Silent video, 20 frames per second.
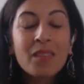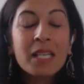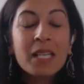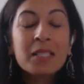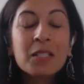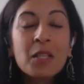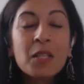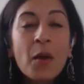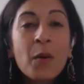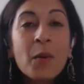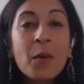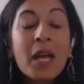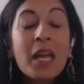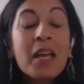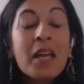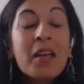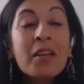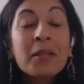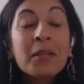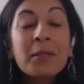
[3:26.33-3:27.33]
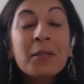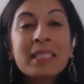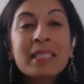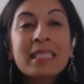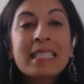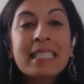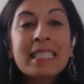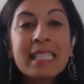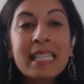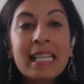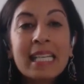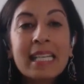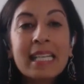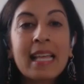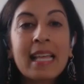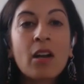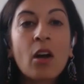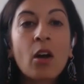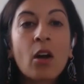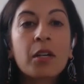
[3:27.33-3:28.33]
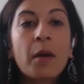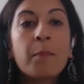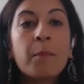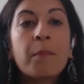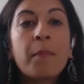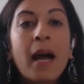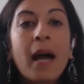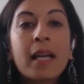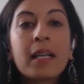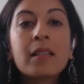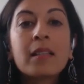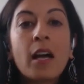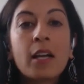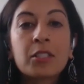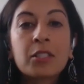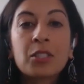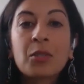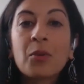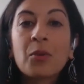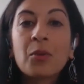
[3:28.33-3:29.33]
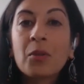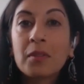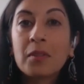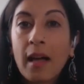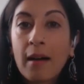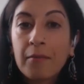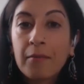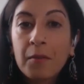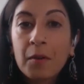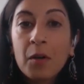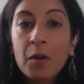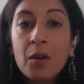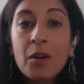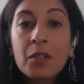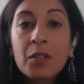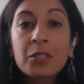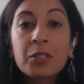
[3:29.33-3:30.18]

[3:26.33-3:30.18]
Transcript: So you can see that on a biological level,